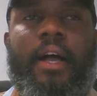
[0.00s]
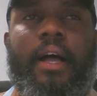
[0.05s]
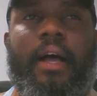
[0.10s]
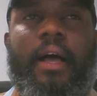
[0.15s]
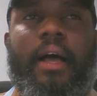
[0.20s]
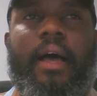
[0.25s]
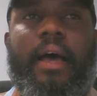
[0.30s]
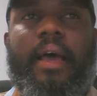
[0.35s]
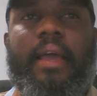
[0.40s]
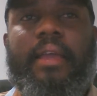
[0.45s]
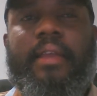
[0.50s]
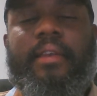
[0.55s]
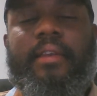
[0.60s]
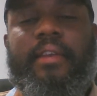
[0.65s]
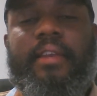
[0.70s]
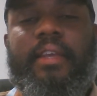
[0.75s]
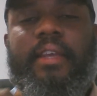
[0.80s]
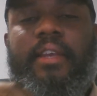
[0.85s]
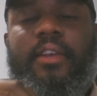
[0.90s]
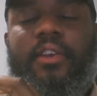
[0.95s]
I
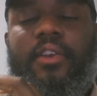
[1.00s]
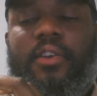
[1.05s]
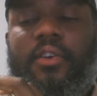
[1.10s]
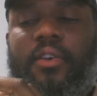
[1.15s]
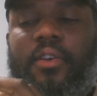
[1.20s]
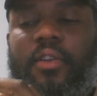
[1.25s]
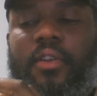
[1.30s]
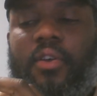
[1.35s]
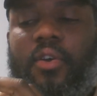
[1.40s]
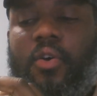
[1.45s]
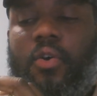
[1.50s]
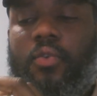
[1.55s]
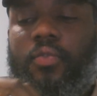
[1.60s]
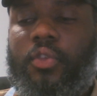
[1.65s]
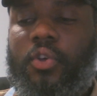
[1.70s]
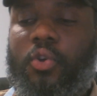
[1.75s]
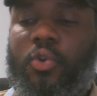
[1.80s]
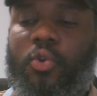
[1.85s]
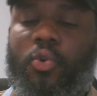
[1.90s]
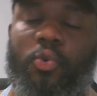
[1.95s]
did
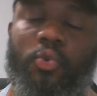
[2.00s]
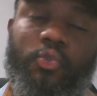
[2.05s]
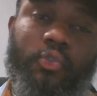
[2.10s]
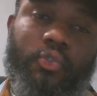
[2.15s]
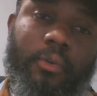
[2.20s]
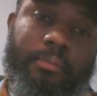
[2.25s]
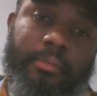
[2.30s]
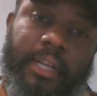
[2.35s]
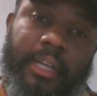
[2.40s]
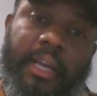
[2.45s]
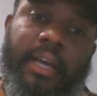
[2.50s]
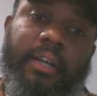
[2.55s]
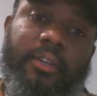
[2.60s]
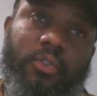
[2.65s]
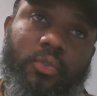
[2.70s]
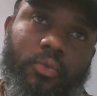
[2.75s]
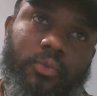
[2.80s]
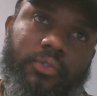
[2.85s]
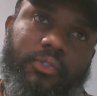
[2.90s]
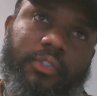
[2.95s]
undergo some
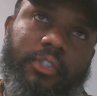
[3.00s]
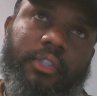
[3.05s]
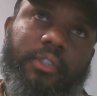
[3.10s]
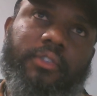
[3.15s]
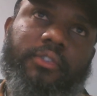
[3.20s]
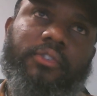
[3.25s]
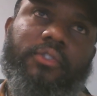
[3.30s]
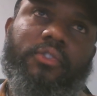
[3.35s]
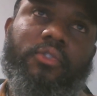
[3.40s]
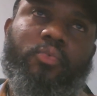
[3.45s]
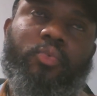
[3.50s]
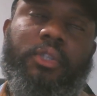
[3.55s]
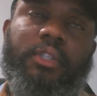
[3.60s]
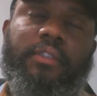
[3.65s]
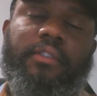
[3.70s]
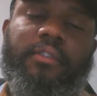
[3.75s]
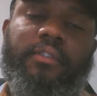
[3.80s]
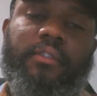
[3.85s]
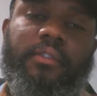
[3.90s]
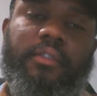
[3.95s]
diagnostics
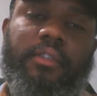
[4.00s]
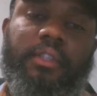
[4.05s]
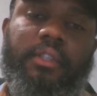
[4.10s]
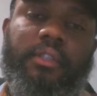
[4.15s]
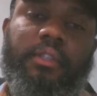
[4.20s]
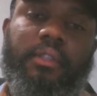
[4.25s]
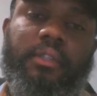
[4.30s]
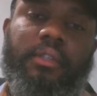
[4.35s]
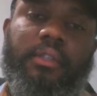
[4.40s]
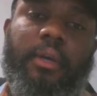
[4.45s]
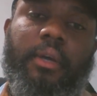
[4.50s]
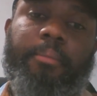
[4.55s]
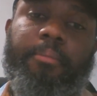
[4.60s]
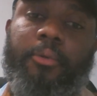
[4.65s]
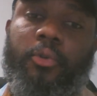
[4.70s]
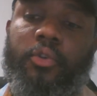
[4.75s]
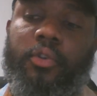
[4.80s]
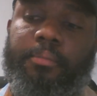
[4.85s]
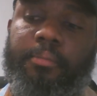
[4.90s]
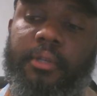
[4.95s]
with the
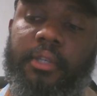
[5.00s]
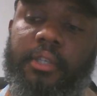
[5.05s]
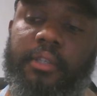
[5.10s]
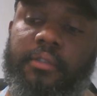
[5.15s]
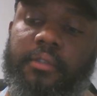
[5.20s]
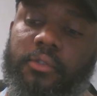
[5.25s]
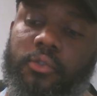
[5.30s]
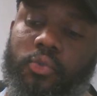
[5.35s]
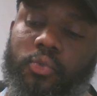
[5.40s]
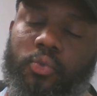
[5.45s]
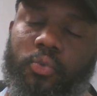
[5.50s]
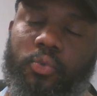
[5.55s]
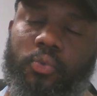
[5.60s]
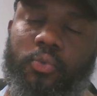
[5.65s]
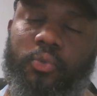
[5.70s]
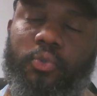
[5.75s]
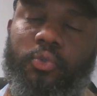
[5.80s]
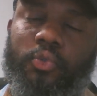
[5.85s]
employability tool